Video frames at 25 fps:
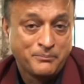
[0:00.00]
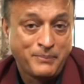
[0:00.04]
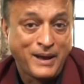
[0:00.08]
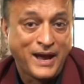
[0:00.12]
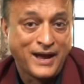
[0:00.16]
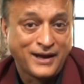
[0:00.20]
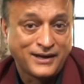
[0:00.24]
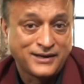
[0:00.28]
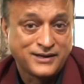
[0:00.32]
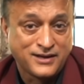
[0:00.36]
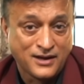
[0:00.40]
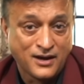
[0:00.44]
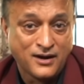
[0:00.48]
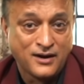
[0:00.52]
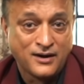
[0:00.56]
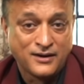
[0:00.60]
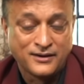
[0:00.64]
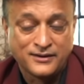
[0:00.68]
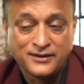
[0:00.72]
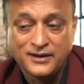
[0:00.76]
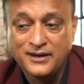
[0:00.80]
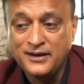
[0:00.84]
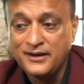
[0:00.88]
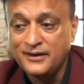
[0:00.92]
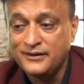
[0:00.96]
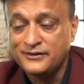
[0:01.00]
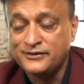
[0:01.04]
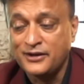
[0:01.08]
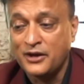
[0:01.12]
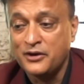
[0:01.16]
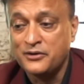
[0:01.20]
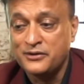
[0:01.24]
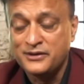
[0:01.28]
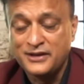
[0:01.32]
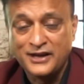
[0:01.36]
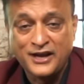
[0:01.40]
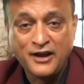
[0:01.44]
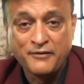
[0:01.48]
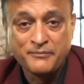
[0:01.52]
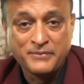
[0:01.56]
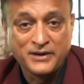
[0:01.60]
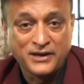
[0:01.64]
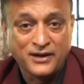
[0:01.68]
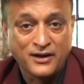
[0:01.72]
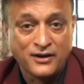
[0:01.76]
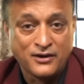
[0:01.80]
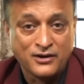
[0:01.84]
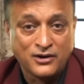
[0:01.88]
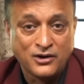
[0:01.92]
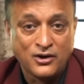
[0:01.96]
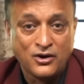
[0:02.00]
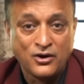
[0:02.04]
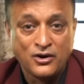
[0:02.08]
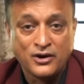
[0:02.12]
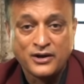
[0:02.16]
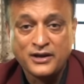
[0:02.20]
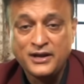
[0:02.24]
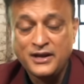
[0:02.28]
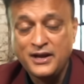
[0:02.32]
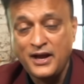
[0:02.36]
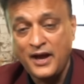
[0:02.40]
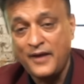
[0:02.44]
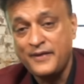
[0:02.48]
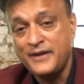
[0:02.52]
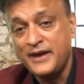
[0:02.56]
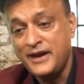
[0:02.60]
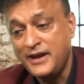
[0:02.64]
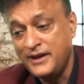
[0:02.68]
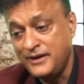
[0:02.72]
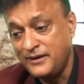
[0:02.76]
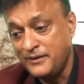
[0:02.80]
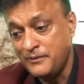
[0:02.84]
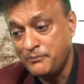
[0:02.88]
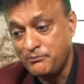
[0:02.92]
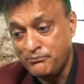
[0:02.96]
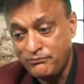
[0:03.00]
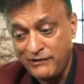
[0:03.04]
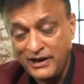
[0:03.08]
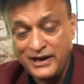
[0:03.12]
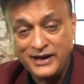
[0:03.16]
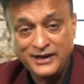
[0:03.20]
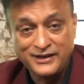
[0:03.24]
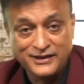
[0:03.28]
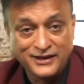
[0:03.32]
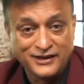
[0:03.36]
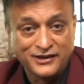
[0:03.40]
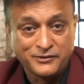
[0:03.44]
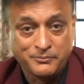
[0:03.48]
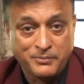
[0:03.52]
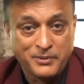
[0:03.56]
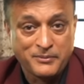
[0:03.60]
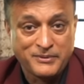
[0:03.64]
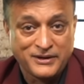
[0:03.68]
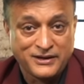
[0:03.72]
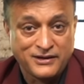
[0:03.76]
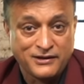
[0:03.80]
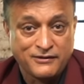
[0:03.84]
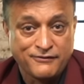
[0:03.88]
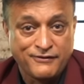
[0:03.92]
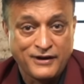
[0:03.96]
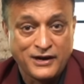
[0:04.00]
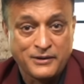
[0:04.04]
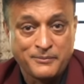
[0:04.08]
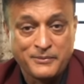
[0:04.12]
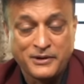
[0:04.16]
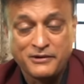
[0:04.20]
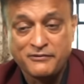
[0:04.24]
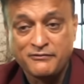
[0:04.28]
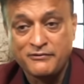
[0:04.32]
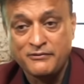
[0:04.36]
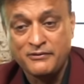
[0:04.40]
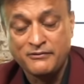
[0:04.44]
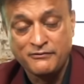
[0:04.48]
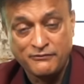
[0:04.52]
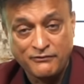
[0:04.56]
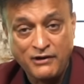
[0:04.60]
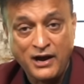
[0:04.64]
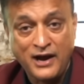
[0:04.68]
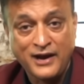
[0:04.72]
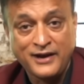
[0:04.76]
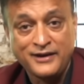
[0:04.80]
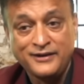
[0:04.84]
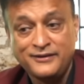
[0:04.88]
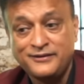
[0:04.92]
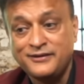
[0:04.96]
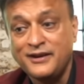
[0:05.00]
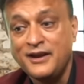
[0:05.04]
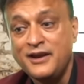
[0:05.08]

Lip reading: backyard. So the government go along and they bring in these permitted development rights